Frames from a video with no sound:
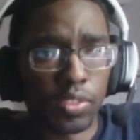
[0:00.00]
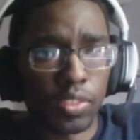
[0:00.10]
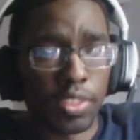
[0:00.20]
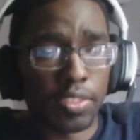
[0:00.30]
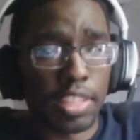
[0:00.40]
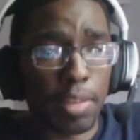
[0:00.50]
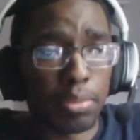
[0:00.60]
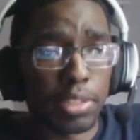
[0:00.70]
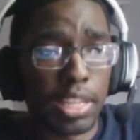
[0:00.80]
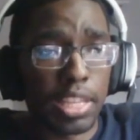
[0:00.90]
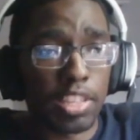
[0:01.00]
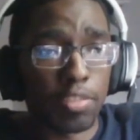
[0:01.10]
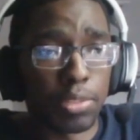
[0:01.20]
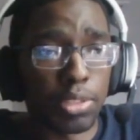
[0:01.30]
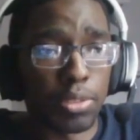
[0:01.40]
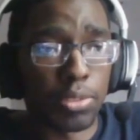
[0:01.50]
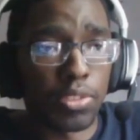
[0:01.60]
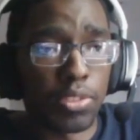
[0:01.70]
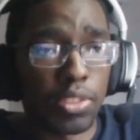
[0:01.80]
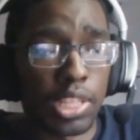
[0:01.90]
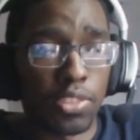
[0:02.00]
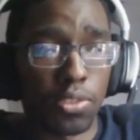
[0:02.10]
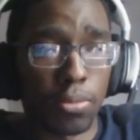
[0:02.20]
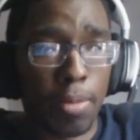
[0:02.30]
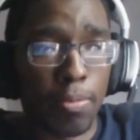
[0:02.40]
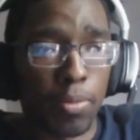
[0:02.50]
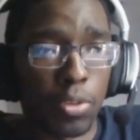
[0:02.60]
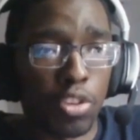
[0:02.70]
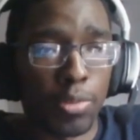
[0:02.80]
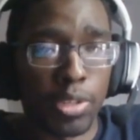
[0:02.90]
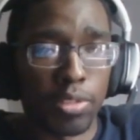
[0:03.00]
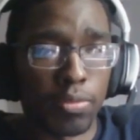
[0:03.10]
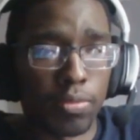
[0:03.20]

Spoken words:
Okay, if that plant explodes, it's a wrap for Homer.